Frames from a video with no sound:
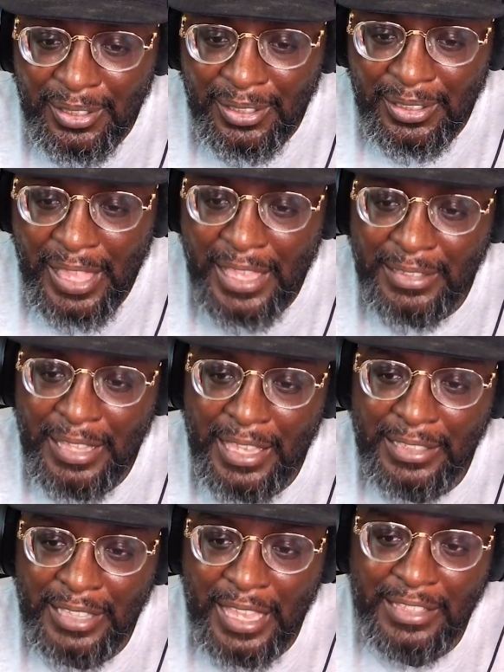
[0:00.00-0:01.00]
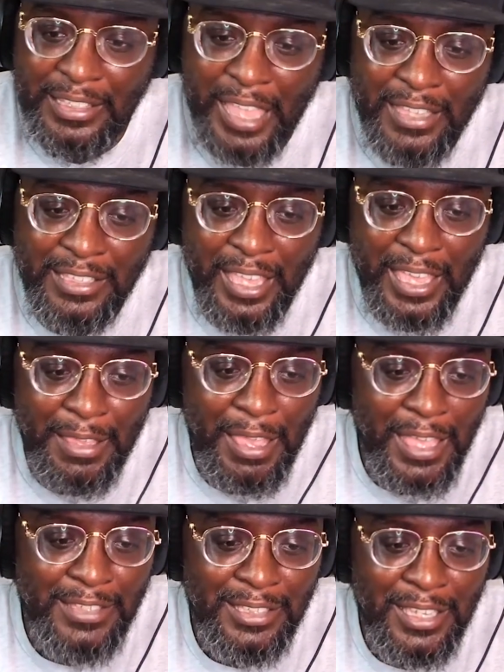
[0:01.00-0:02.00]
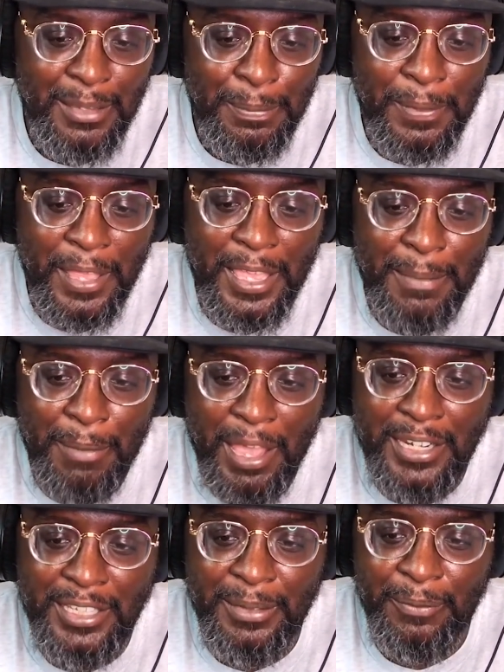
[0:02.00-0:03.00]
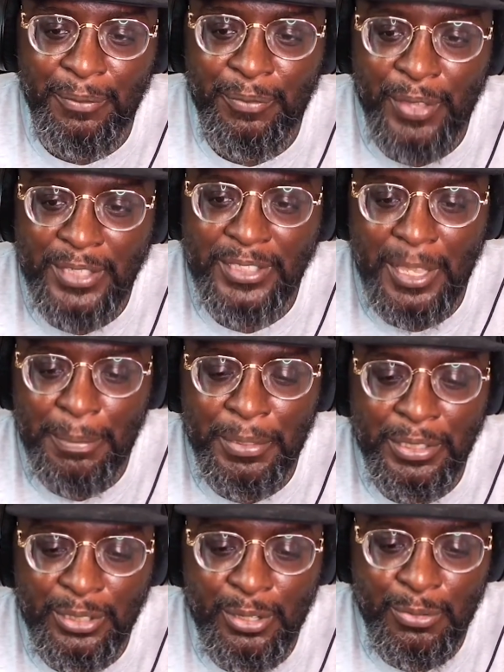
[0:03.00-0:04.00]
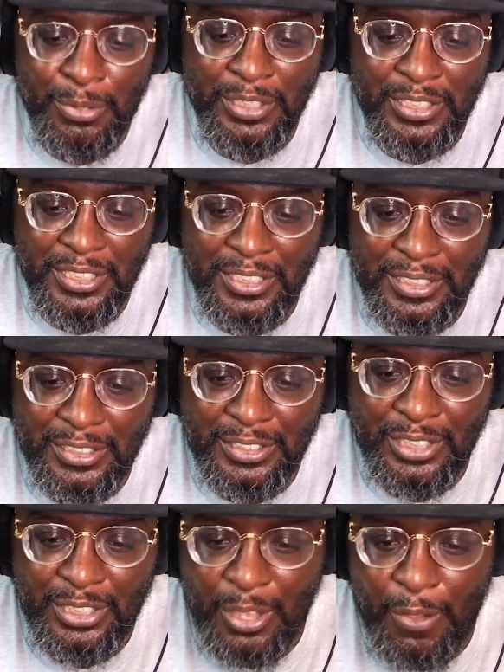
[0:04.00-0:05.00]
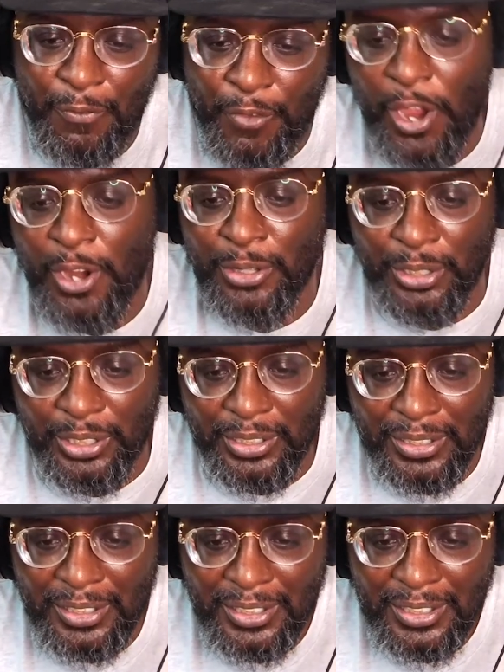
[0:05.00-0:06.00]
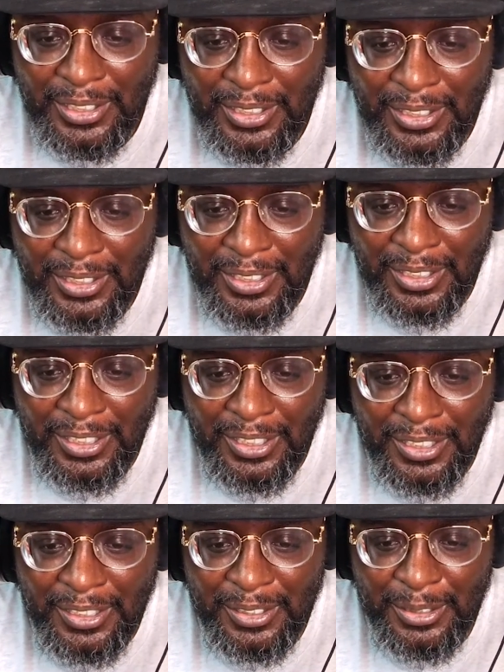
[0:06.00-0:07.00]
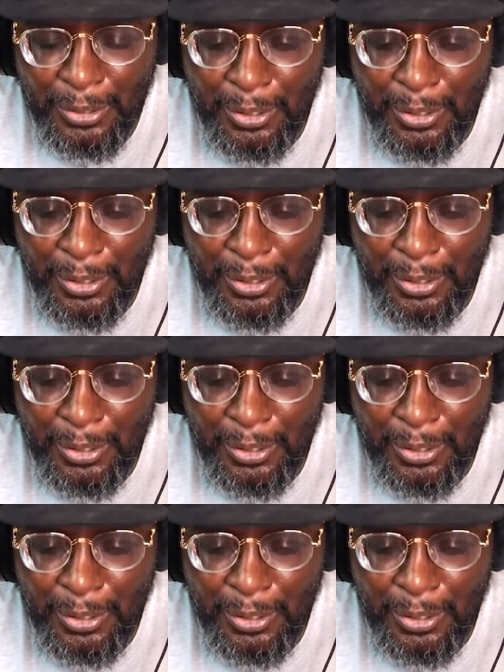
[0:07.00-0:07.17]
like that game Isaiah played might have fucked up his career to go further. You know